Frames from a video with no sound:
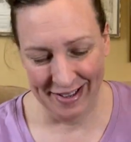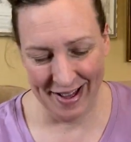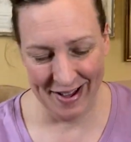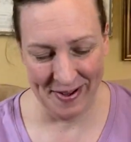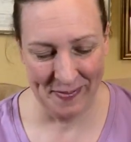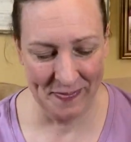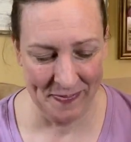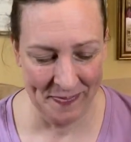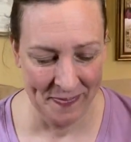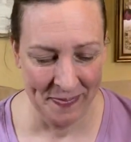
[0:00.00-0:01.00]

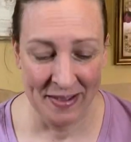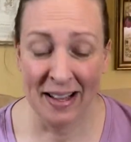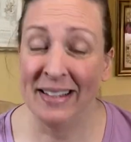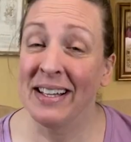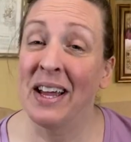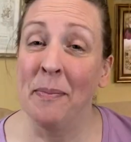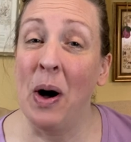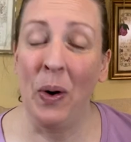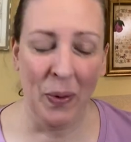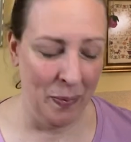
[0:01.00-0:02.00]
to come
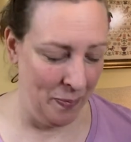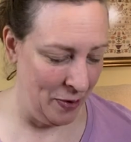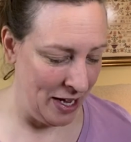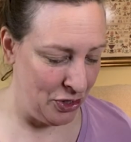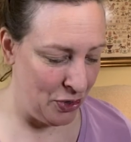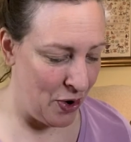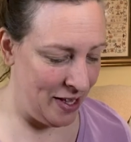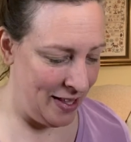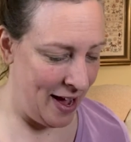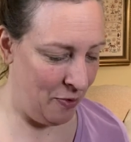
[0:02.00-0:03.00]
home when I started
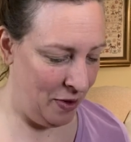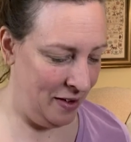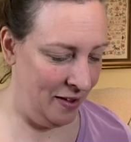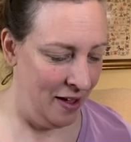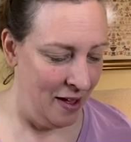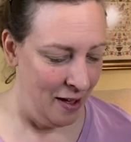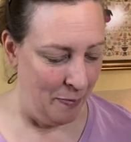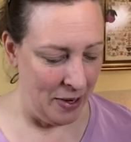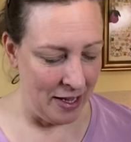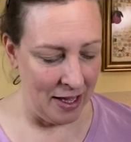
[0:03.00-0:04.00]
that one.
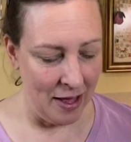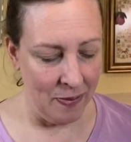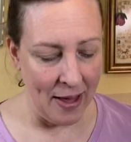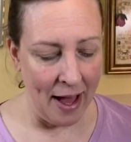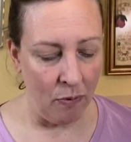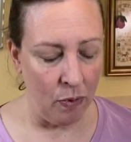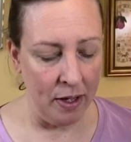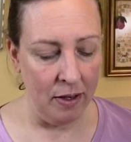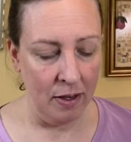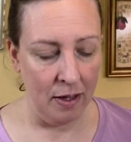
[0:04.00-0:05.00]
But again, that
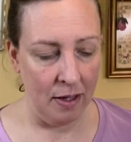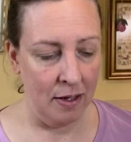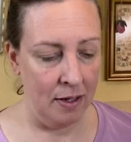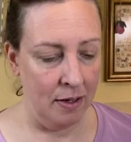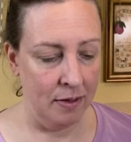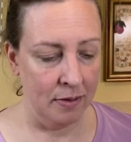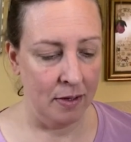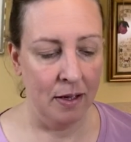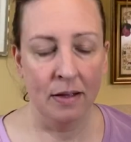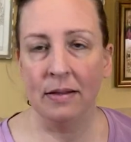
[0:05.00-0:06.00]
one is
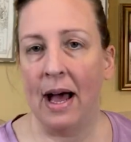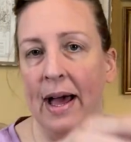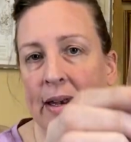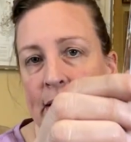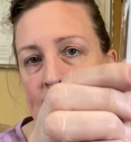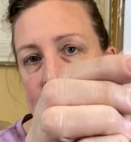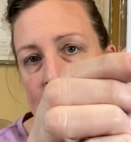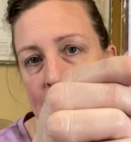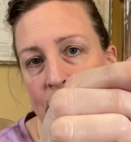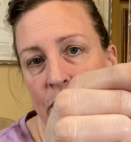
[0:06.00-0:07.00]
Tidings
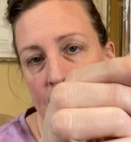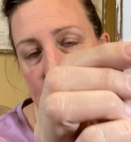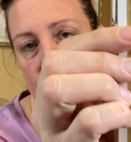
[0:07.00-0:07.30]
of Great